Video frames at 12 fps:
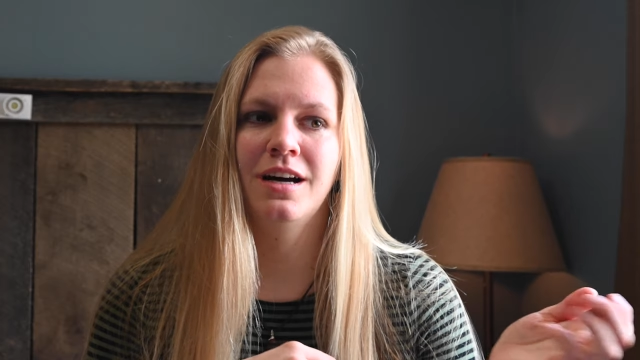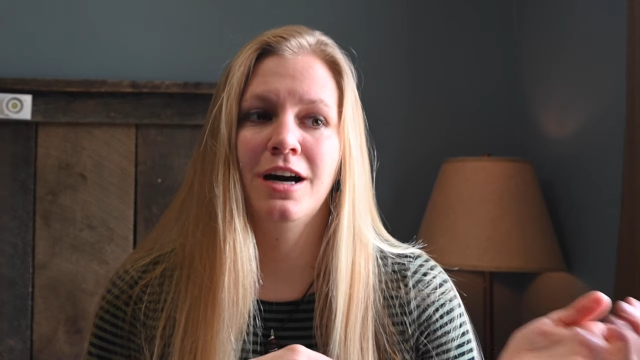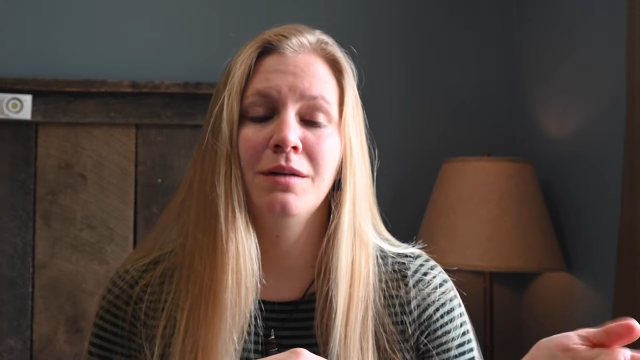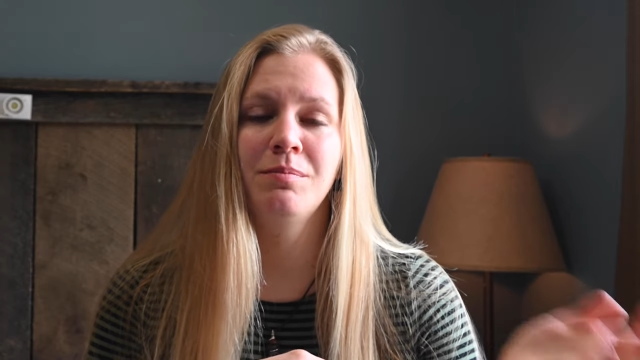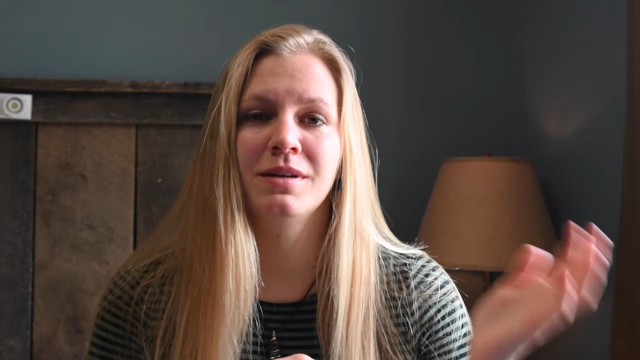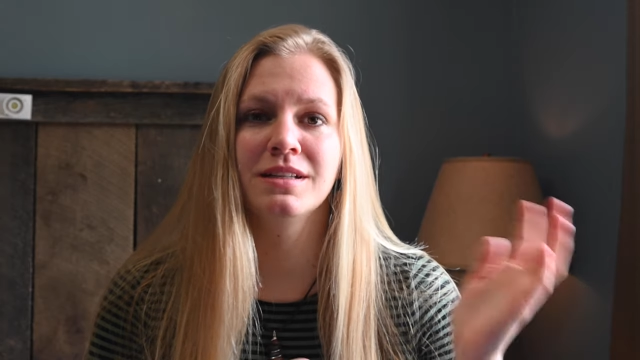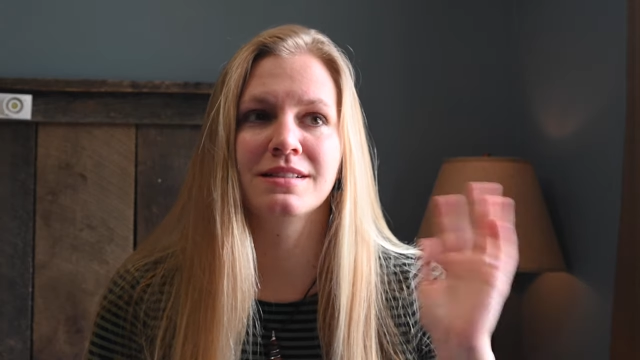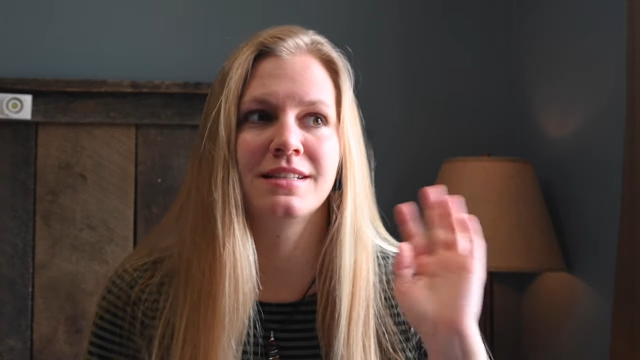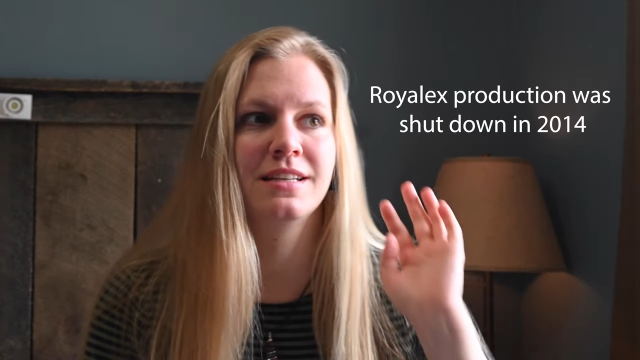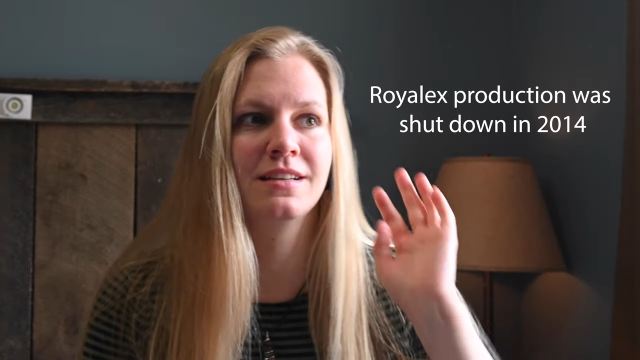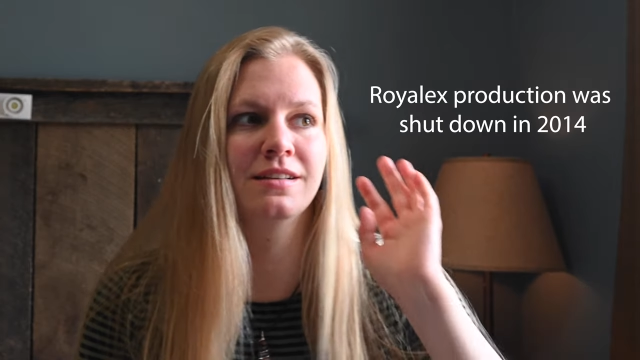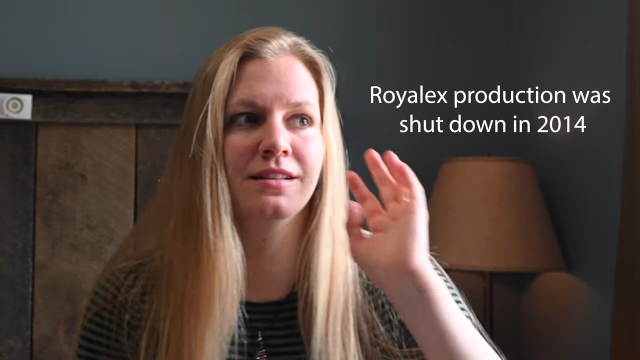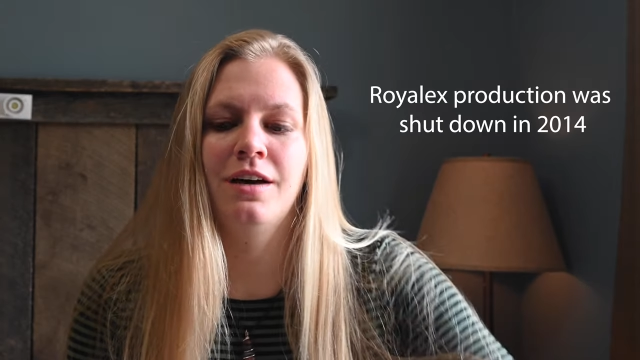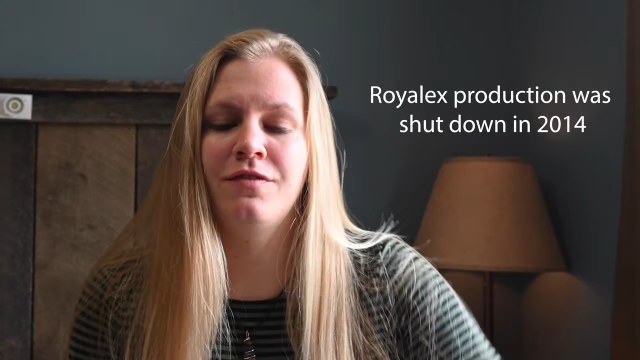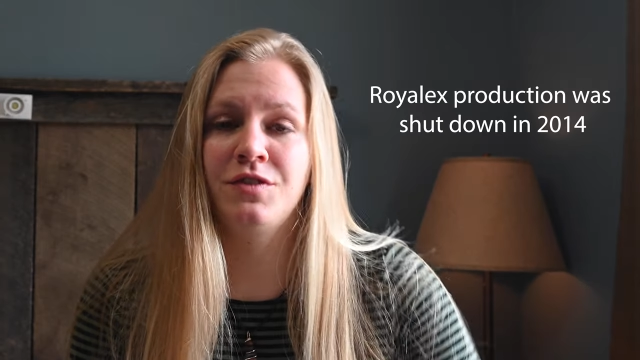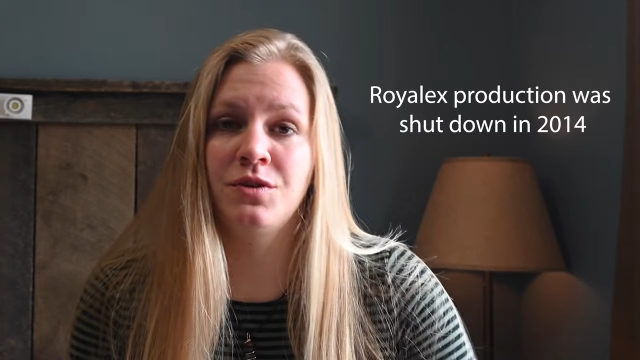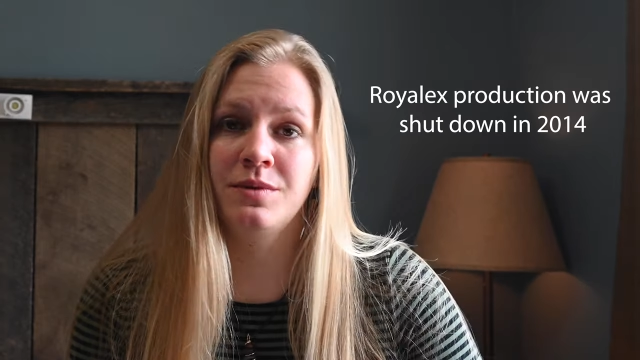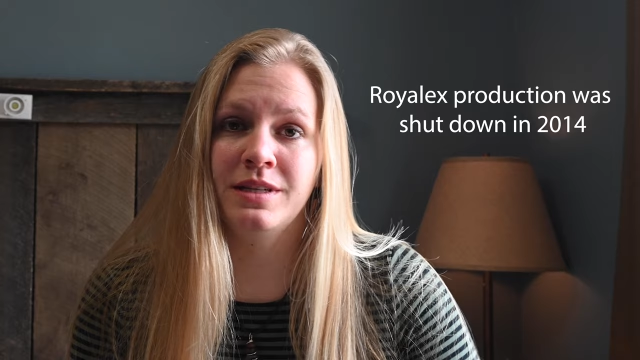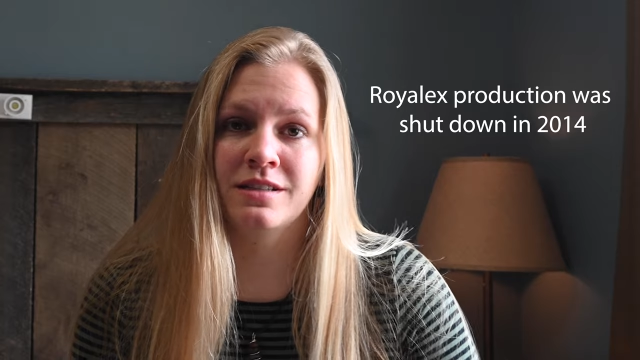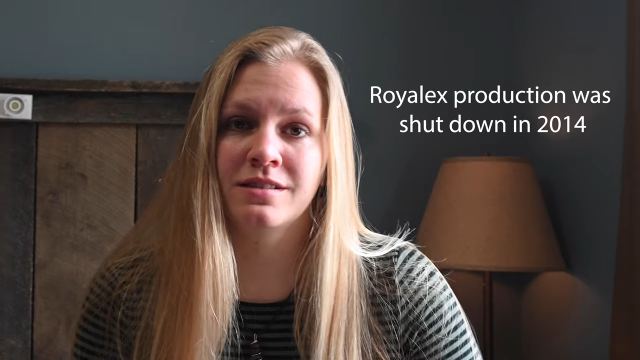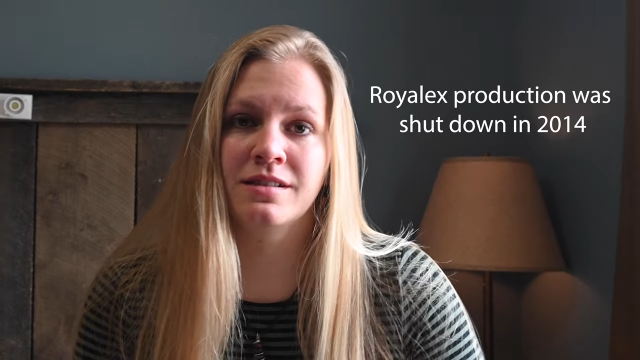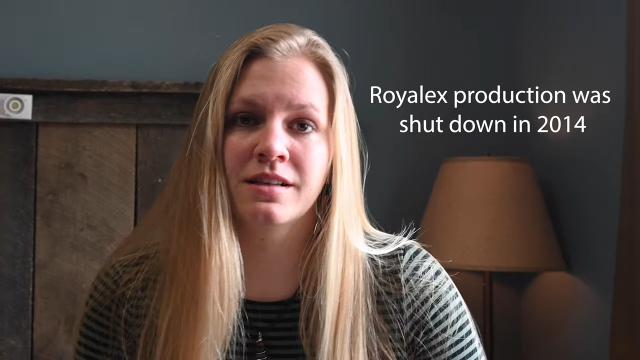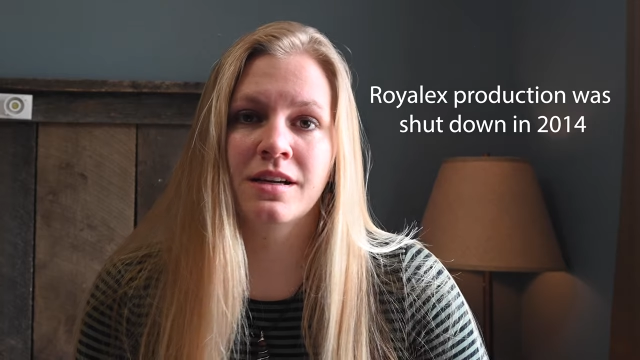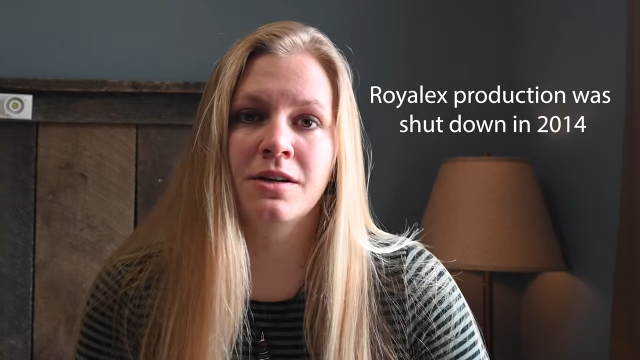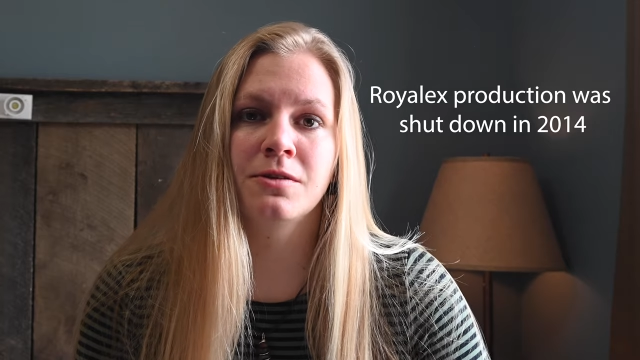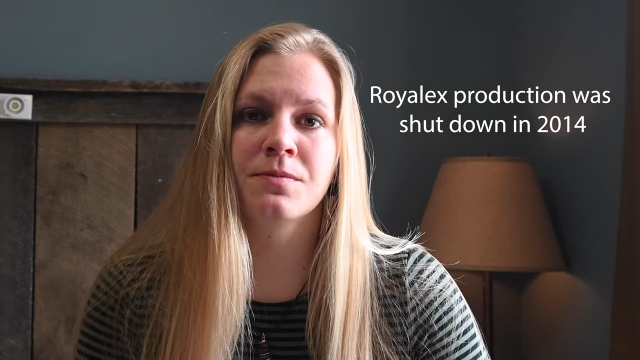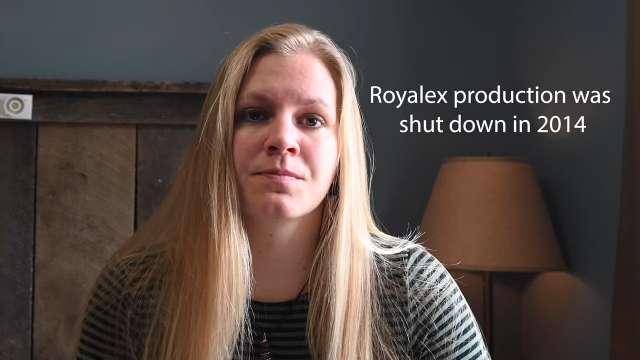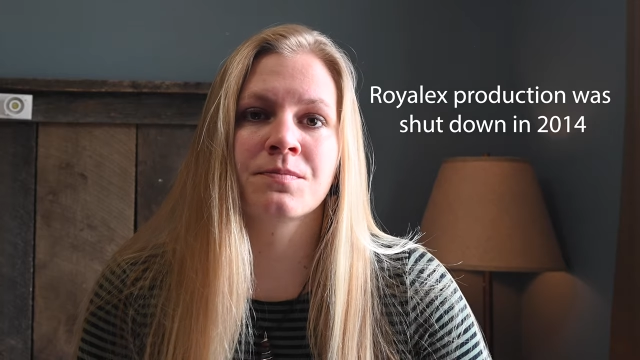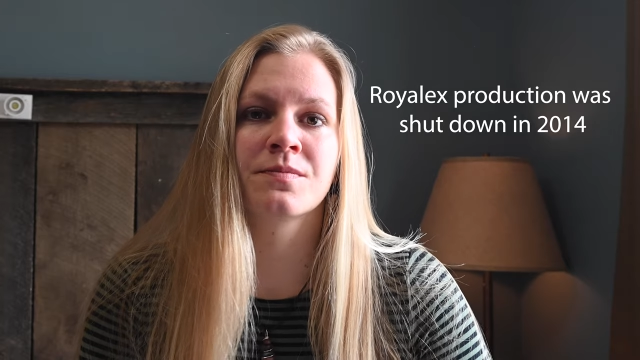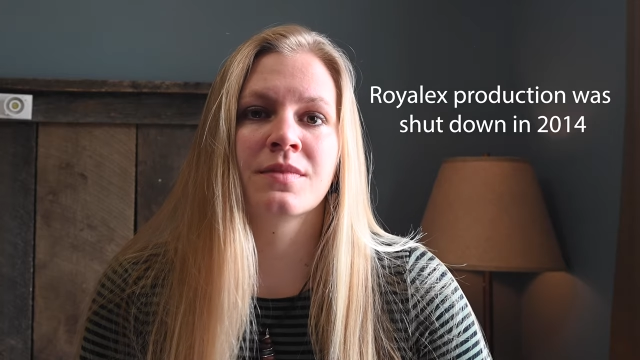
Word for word: up until a few years ago.